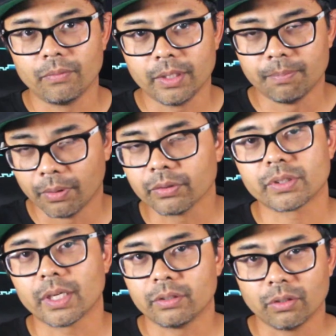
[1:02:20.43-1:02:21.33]
we both
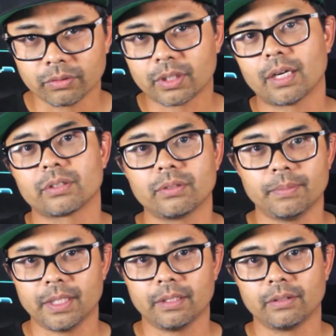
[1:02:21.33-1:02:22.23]
said, don't talk to
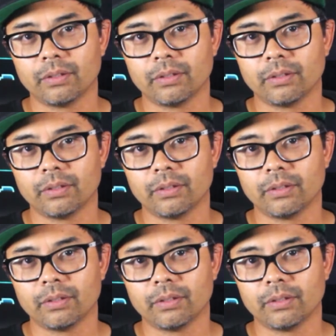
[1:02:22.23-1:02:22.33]
me.